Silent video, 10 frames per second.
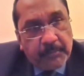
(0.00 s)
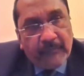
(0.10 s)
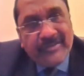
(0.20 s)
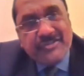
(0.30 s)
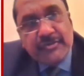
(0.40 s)

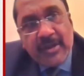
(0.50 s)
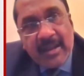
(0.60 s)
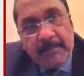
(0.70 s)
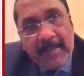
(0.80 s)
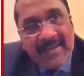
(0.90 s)

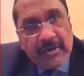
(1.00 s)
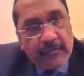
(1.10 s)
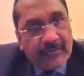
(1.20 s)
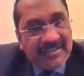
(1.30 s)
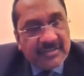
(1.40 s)
provisional
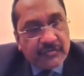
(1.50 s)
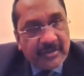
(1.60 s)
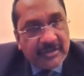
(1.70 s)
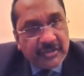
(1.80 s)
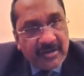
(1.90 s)
patent registration,